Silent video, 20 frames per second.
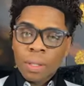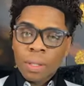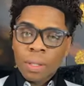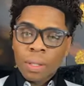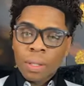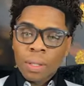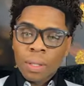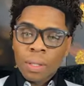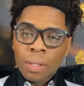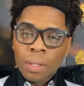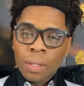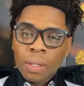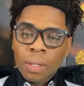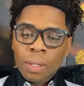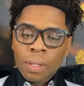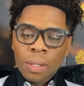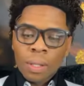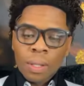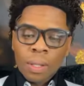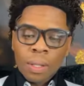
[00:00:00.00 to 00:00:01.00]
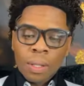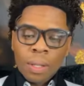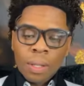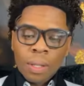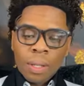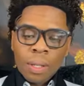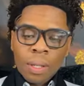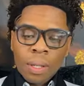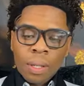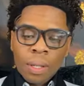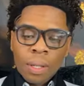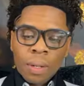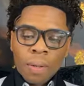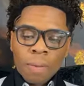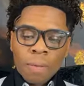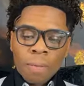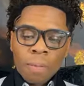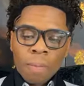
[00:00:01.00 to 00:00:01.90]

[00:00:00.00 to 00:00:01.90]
Nothing is said.